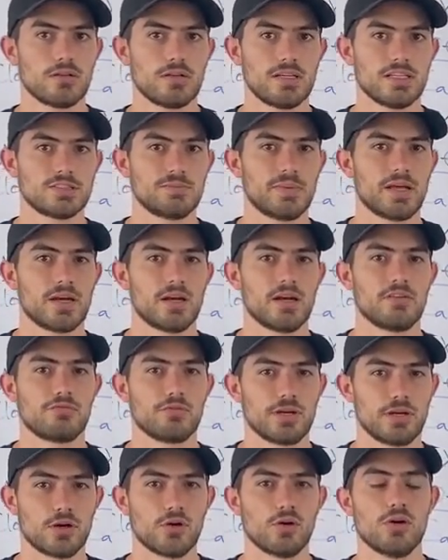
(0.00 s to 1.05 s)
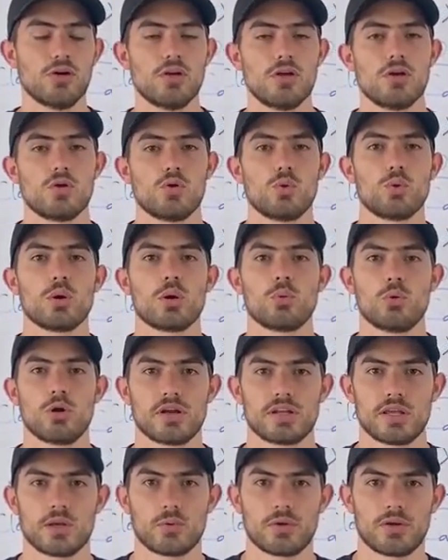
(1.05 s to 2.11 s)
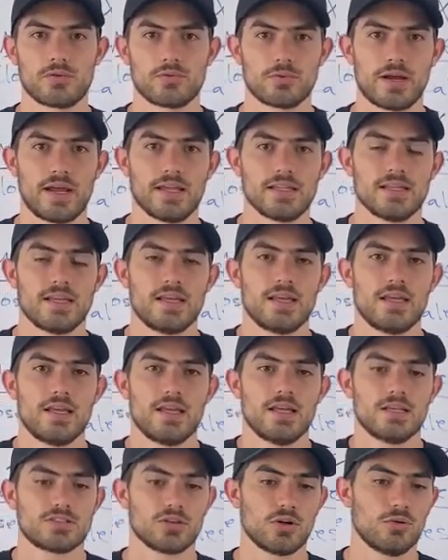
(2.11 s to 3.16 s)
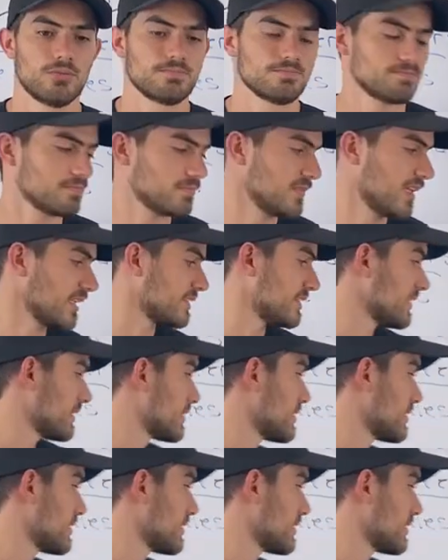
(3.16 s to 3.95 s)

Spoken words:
It's better if we know who we're working with, right? So that's it.